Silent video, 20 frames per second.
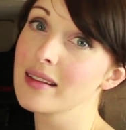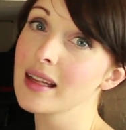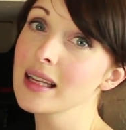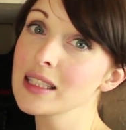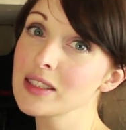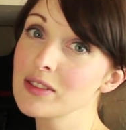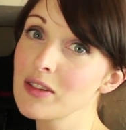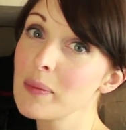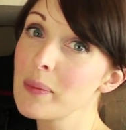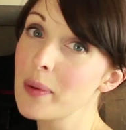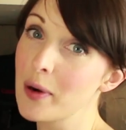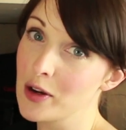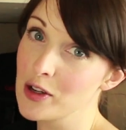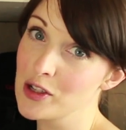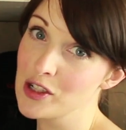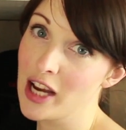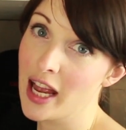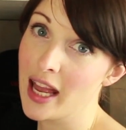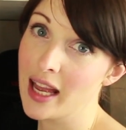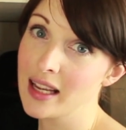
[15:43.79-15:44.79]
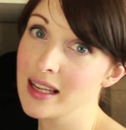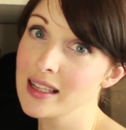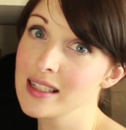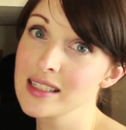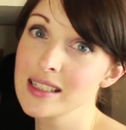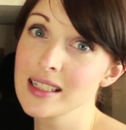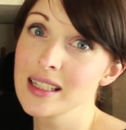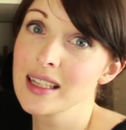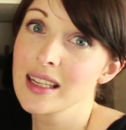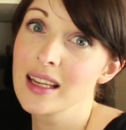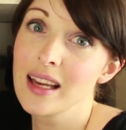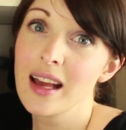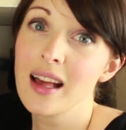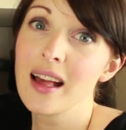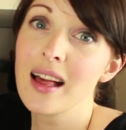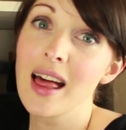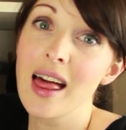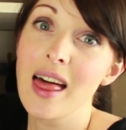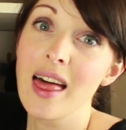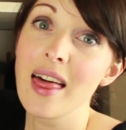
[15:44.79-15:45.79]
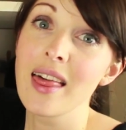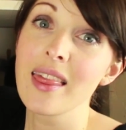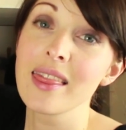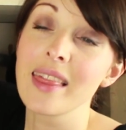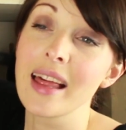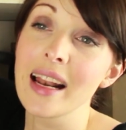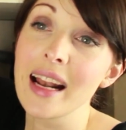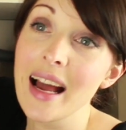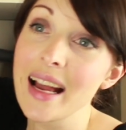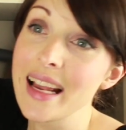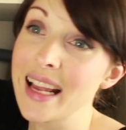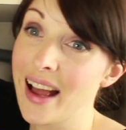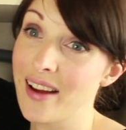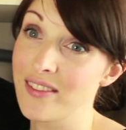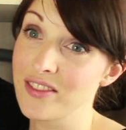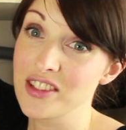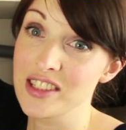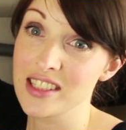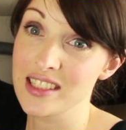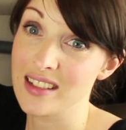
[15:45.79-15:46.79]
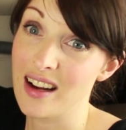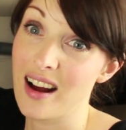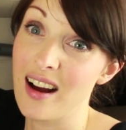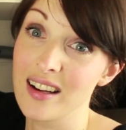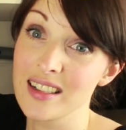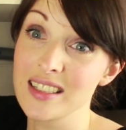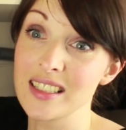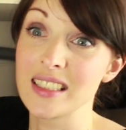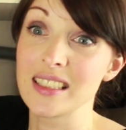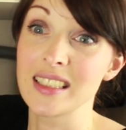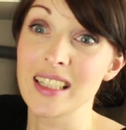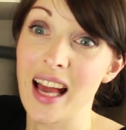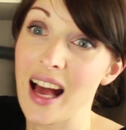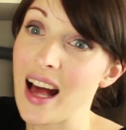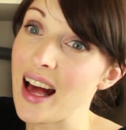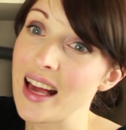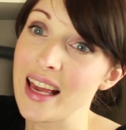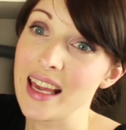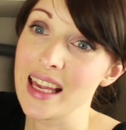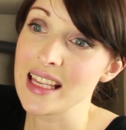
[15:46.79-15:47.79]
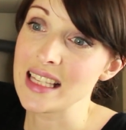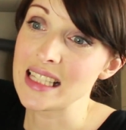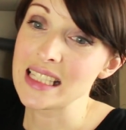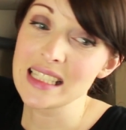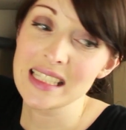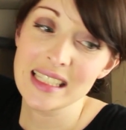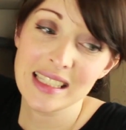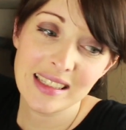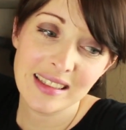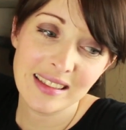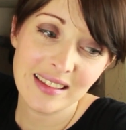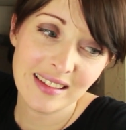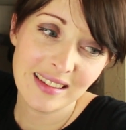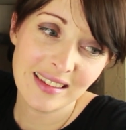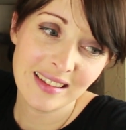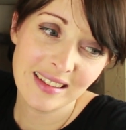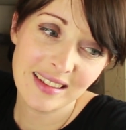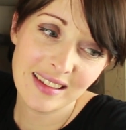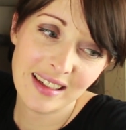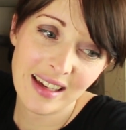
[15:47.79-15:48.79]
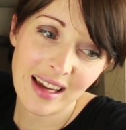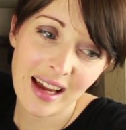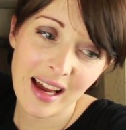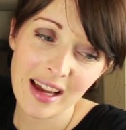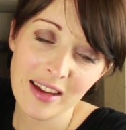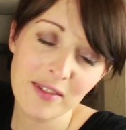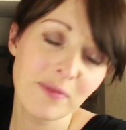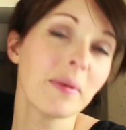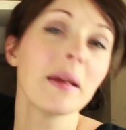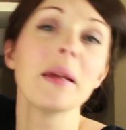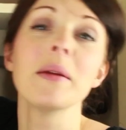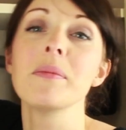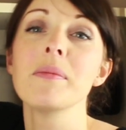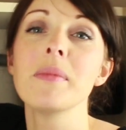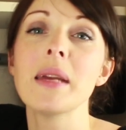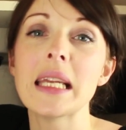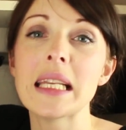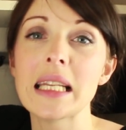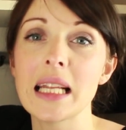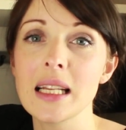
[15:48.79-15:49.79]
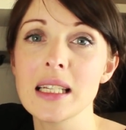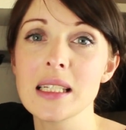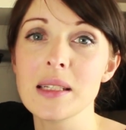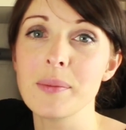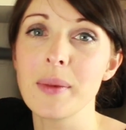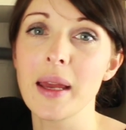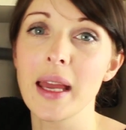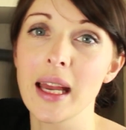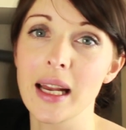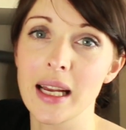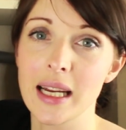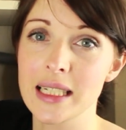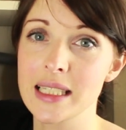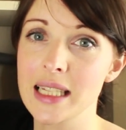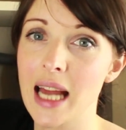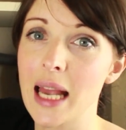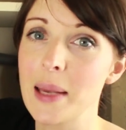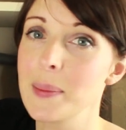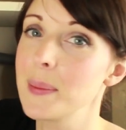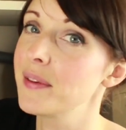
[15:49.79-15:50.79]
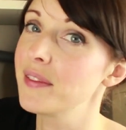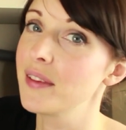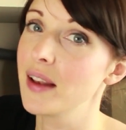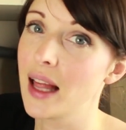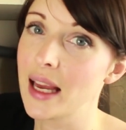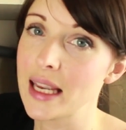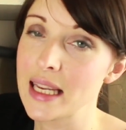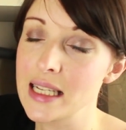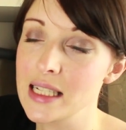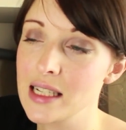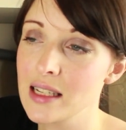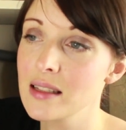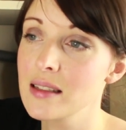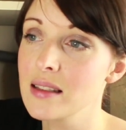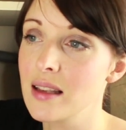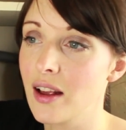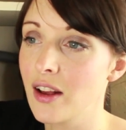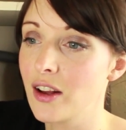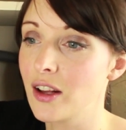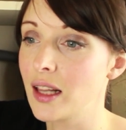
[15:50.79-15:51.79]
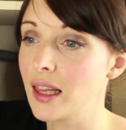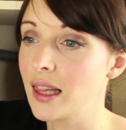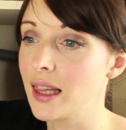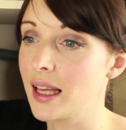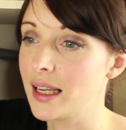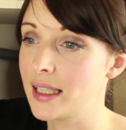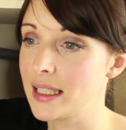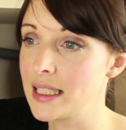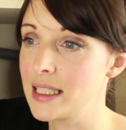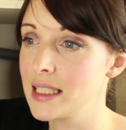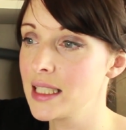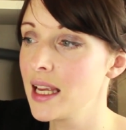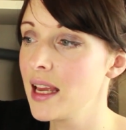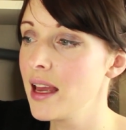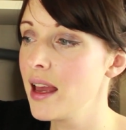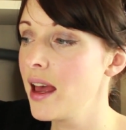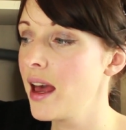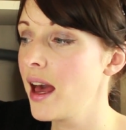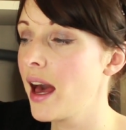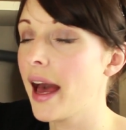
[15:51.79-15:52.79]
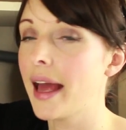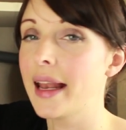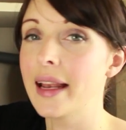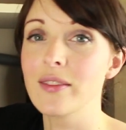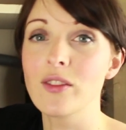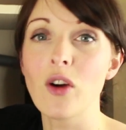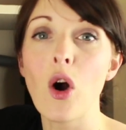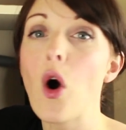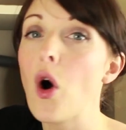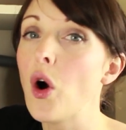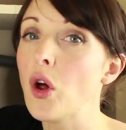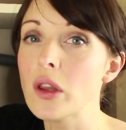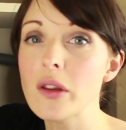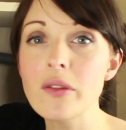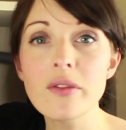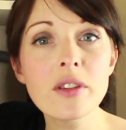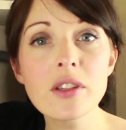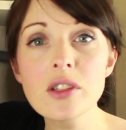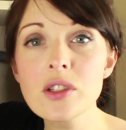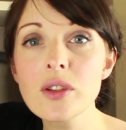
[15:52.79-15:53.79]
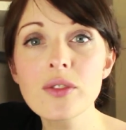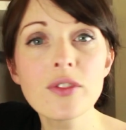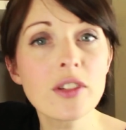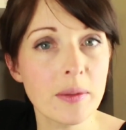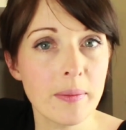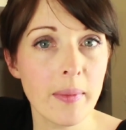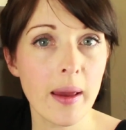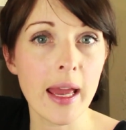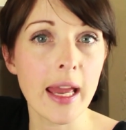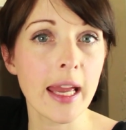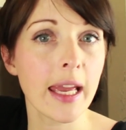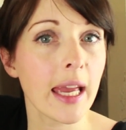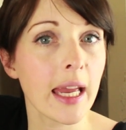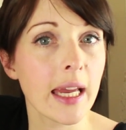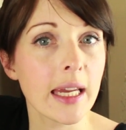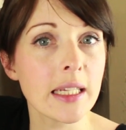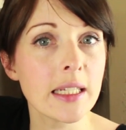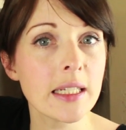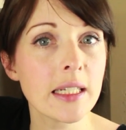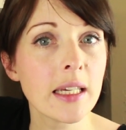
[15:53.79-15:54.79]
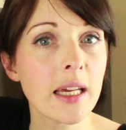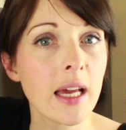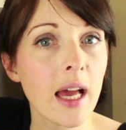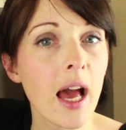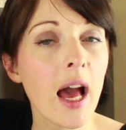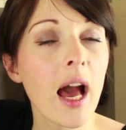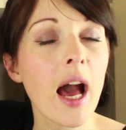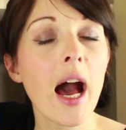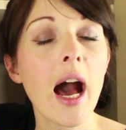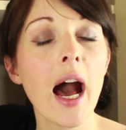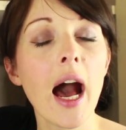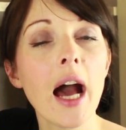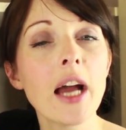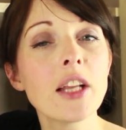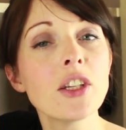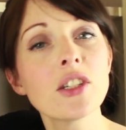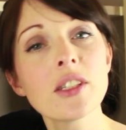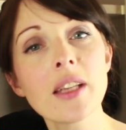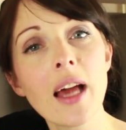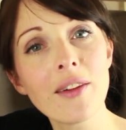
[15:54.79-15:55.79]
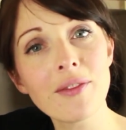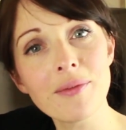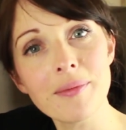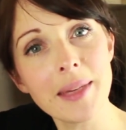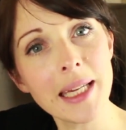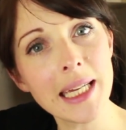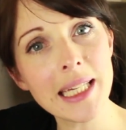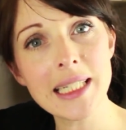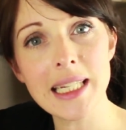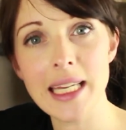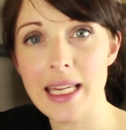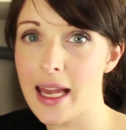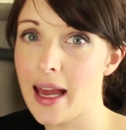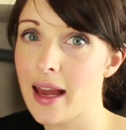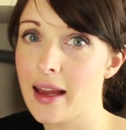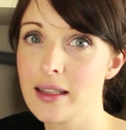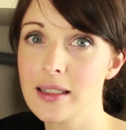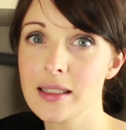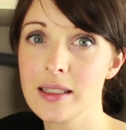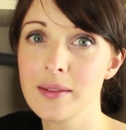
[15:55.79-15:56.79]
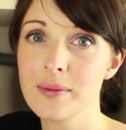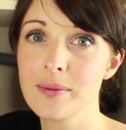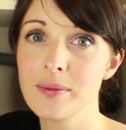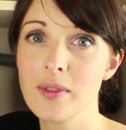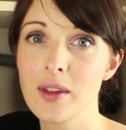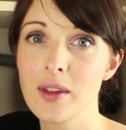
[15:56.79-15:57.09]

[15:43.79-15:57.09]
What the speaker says: That's for a project that I haven't started, guys. I've been meaning to make a type of light, a circle light, and I've got all of the stuff to make it. I just haven't made it yet.